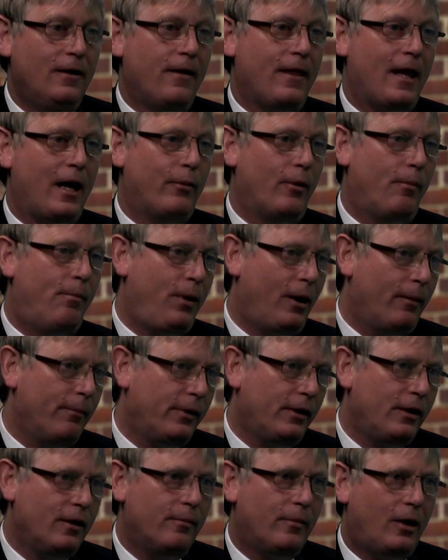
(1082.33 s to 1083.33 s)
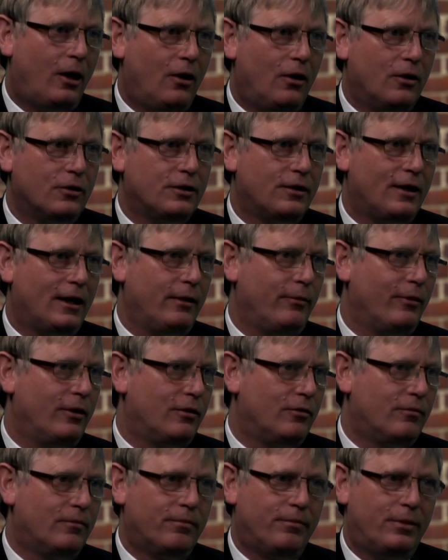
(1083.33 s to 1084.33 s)
They were pumping them harder, they were
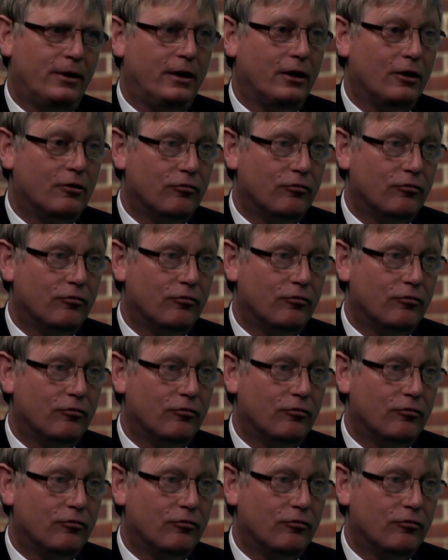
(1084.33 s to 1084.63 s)
being